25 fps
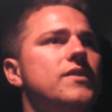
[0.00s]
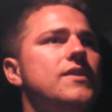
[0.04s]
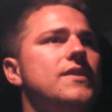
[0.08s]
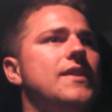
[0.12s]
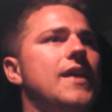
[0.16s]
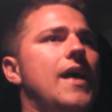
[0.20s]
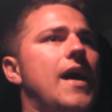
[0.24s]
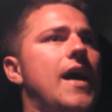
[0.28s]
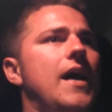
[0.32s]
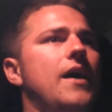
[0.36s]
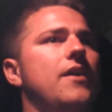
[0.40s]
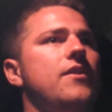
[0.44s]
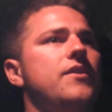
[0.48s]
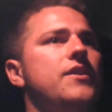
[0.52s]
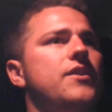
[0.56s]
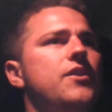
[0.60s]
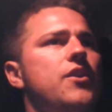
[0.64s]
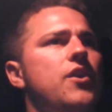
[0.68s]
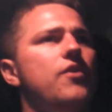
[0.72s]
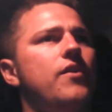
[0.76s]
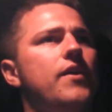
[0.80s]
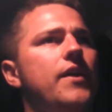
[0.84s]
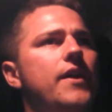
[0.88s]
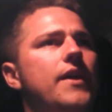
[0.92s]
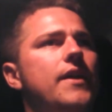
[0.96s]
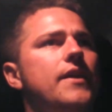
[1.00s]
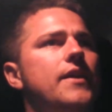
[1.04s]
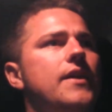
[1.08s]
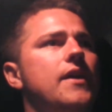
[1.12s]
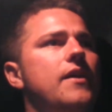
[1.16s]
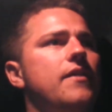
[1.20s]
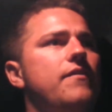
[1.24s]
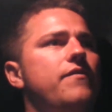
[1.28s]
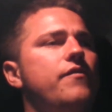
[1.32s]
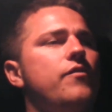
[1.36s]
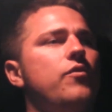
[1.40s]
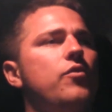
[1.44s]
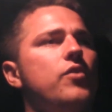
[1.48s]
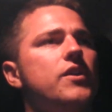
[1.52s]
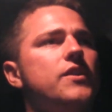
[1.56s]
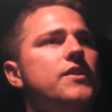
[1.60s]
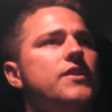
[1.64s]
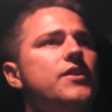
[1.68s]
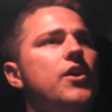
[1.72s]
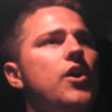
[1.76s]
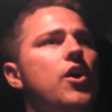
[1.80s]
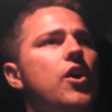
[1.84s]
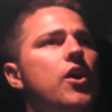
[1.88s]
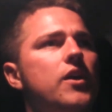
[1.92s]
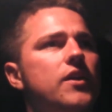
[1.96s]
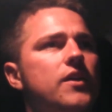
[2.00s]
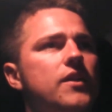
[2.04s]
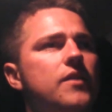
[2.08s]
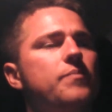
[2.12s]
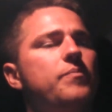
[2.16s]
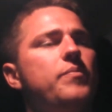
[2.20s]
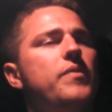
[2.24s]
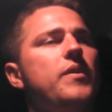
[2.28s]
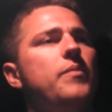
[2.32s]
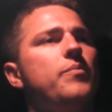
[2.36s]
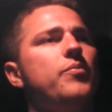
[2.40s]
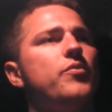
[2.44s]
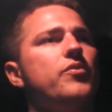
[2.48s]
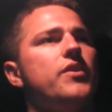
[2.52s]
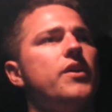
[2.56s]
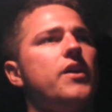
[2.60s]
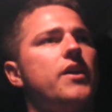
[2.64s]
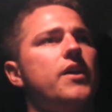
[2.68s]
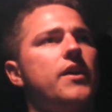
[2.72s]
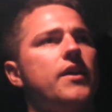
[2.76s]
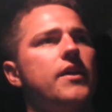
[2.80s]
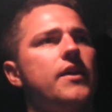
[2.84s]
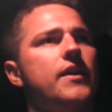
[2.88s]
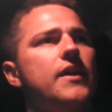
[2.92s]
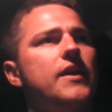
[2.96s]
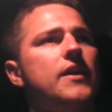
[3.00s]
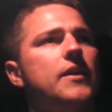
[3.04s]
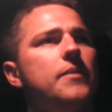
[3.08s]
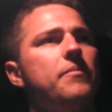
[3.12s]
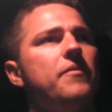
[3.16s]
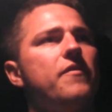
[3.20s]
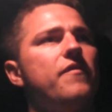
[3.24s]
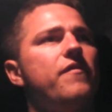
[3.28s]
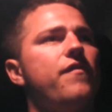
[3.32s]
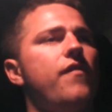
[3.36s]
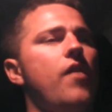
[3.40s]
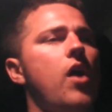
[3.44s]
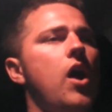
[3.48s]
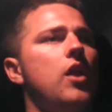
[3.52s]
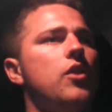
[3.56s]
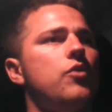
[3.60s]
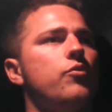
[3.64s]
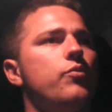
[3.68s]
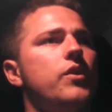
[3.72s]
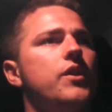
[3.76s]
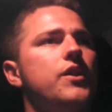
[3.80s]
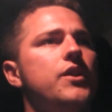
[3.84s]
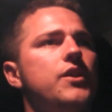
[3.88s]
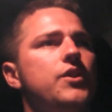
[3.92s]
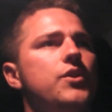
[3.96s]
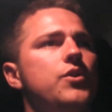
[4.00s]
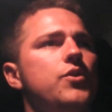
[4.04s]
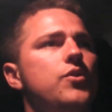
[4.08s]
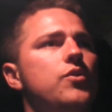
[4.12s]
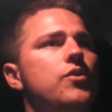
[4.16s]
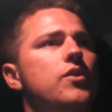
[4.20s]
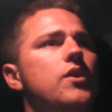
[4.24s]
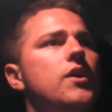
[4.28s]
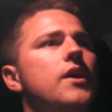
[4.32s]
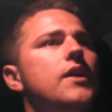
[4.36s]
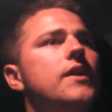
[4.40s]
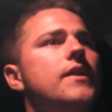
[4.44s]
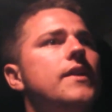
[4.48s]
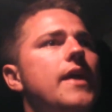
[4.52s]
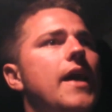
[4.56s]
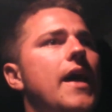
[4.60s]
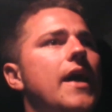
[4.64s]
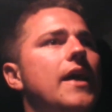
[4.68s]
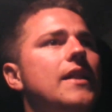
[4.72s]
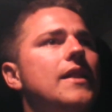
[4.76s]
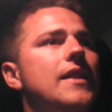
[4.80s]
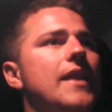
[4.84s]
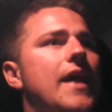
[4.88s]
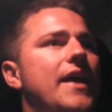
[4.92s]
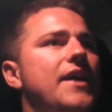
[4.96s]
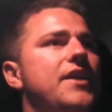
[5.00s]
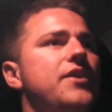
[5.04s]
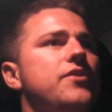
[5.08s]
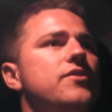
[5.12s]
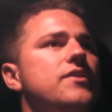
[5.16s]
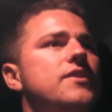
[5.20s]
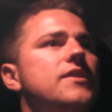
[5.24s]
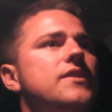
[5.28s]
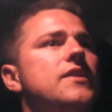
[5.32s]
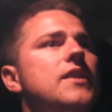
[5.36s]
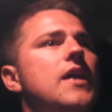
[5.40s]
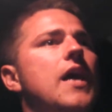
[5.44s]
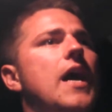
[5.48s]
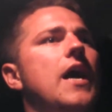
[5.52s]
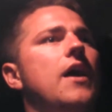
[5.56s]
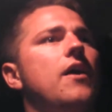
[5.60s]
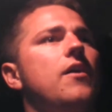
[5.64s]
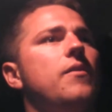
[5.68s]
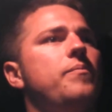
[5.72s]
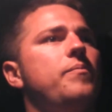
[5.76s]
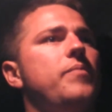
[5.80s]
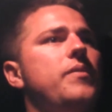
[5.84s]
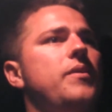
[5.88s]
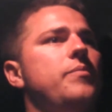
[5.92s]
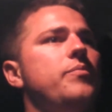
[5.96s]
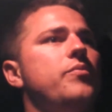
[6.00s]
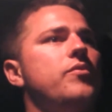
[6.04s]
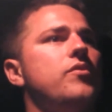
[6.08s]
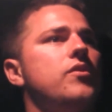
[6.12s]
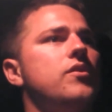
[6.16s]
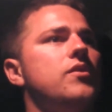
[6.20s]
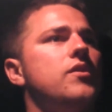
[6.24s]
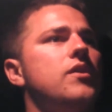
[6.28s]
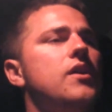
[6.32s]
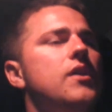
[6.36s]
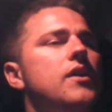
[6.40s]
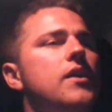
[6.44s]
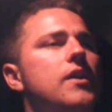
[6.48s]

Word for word: style, you know. And uh, of course, there are people that are gonna be following you that like your style. People.